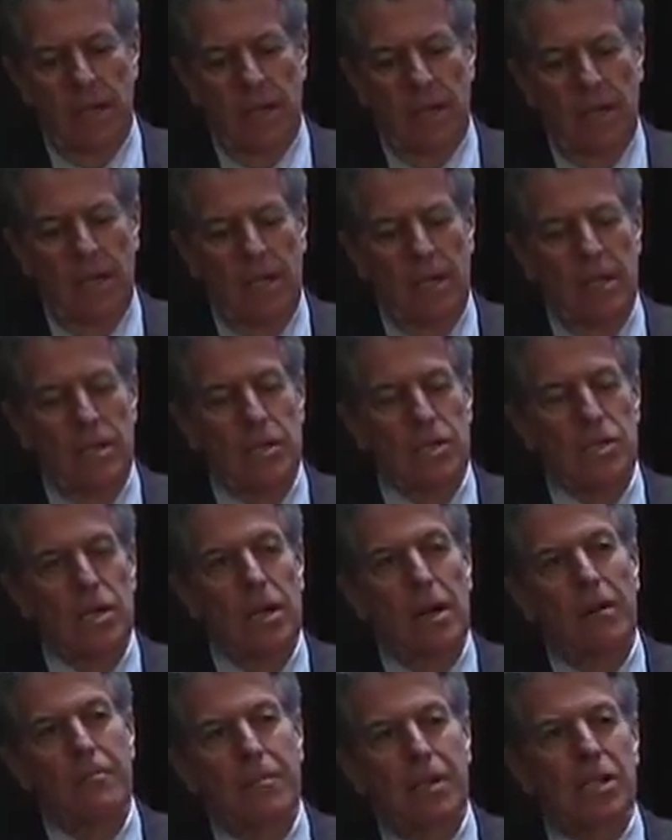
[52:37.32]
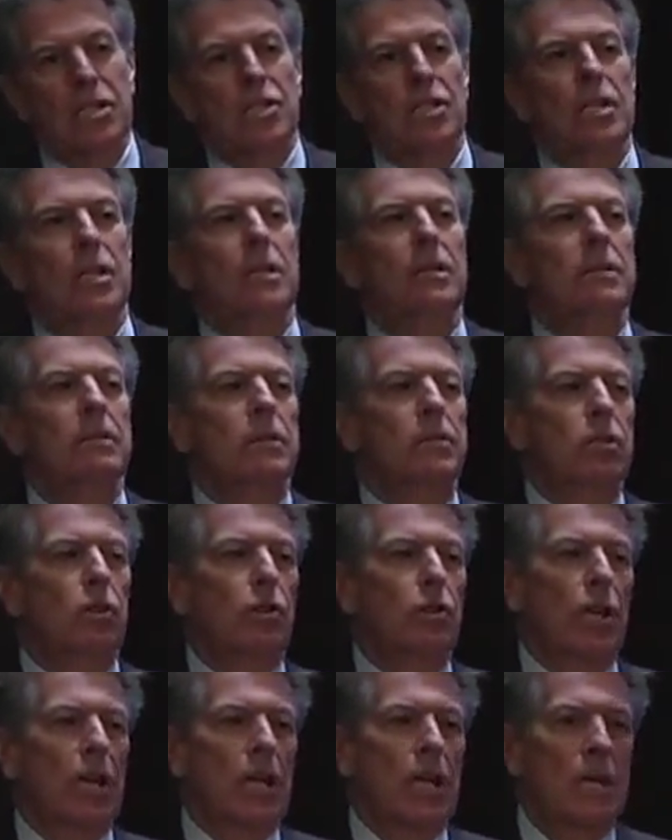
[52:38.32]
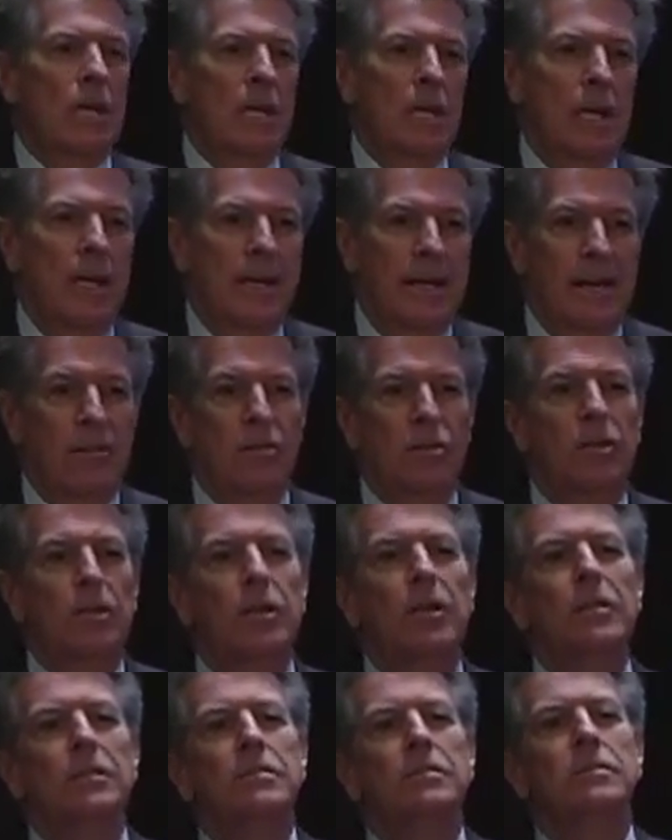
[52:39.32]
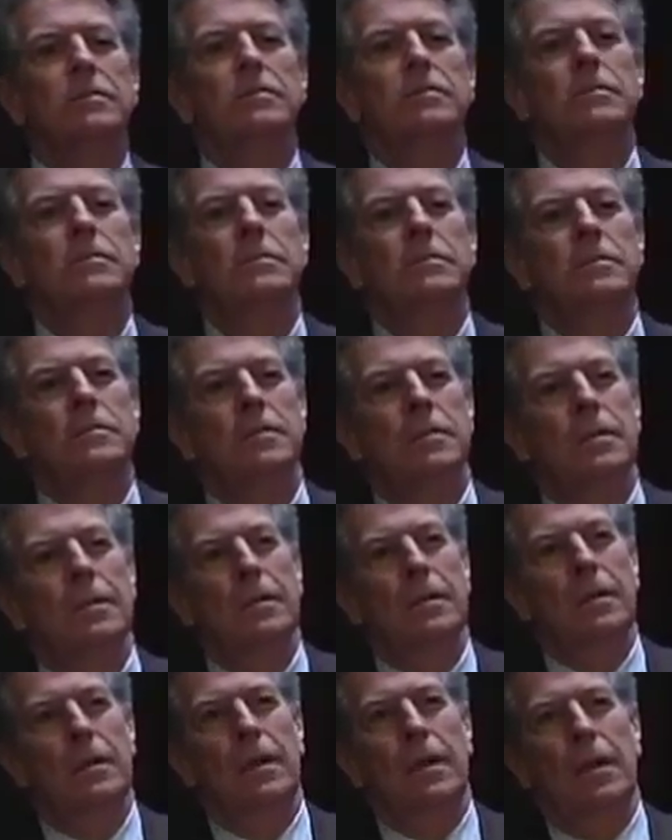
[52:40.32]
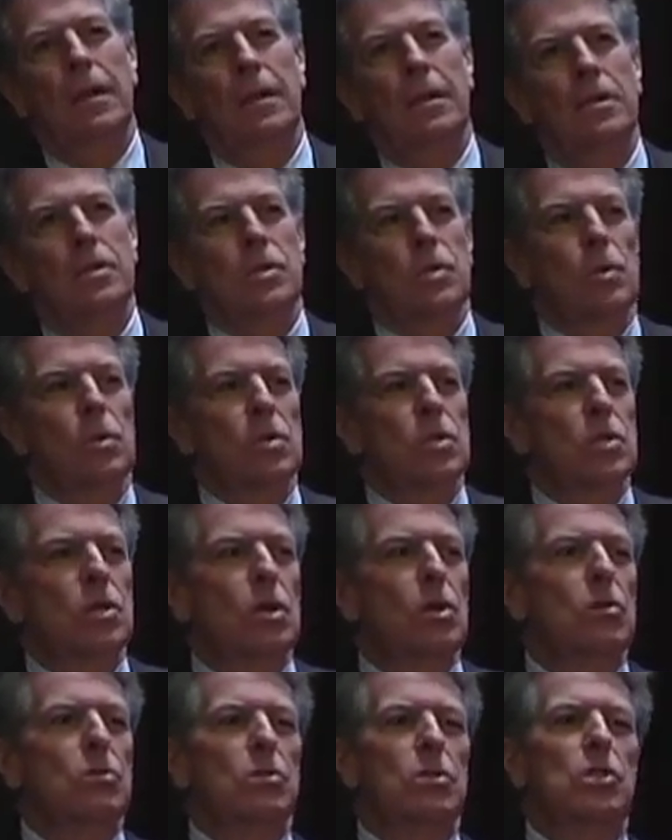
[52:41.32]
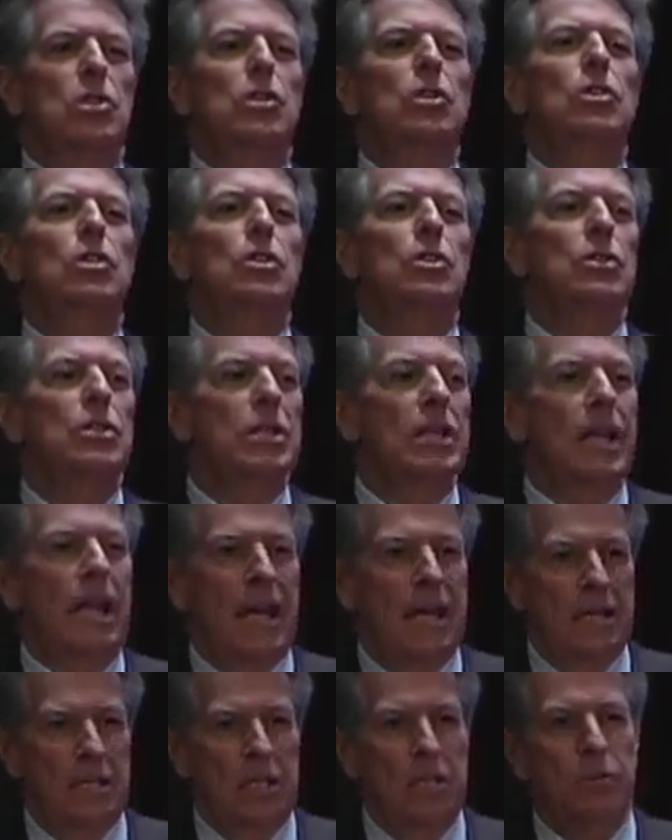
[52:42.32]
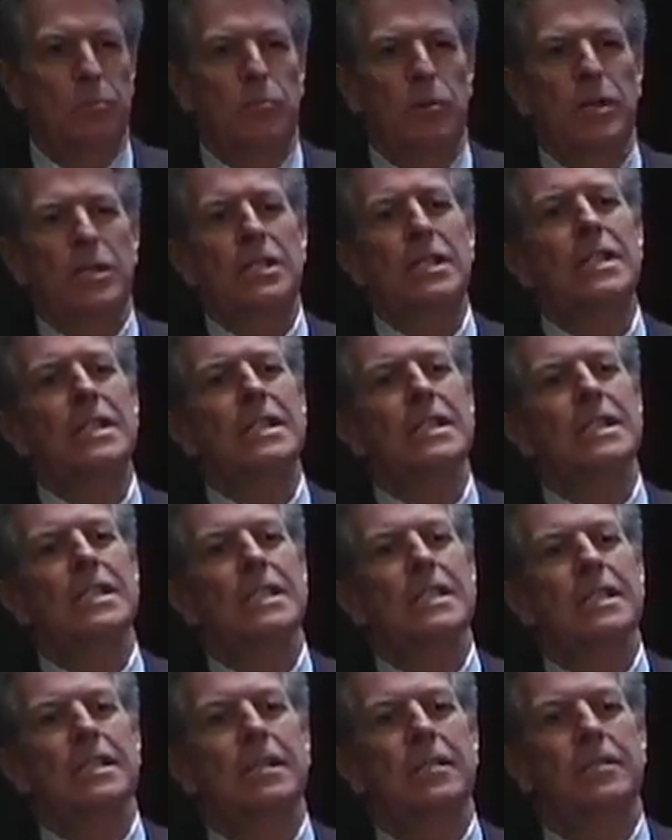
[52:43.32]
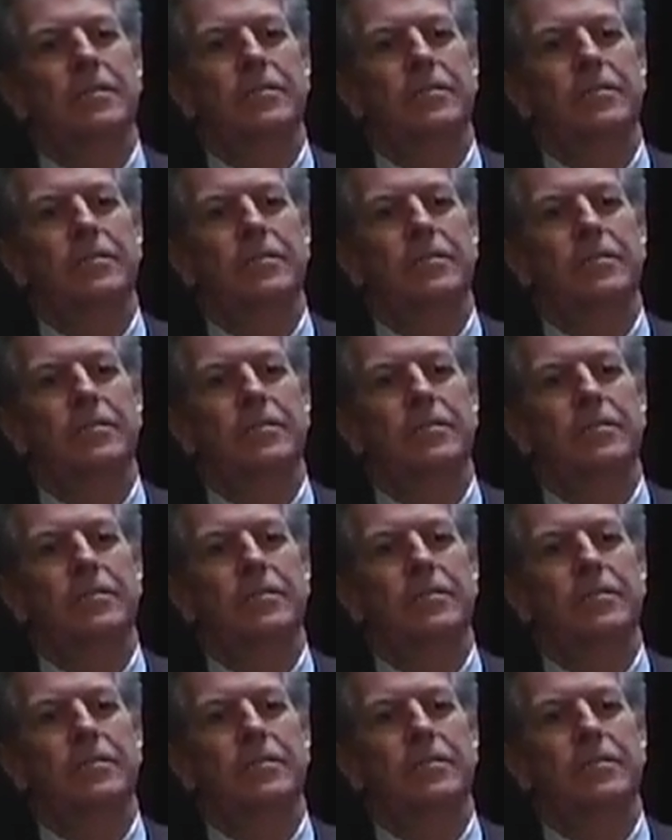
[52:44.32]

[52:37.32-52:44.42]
He is now mixing cocaine and alcohol. He is also still using antidepressants.